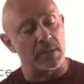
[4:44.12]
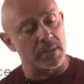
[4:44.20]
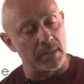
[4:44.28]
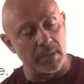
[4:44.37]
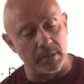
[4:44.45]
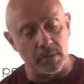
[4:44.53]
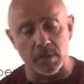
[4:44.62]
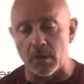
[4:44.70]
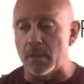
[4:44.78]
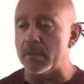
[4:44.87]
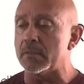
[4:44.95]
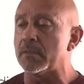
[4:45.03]
is nearing the
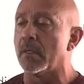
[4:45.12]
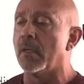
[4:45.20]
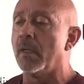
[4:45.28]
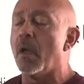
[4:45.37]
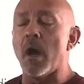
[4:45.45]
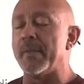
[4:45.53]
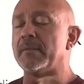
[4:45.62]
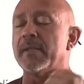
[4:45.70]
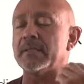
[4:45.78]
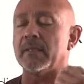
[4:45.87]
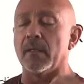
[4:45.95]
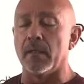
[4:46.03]
source,
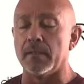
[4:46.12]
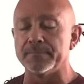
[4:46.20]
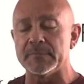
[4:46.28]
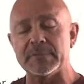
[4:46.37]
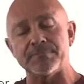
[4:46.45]
that's a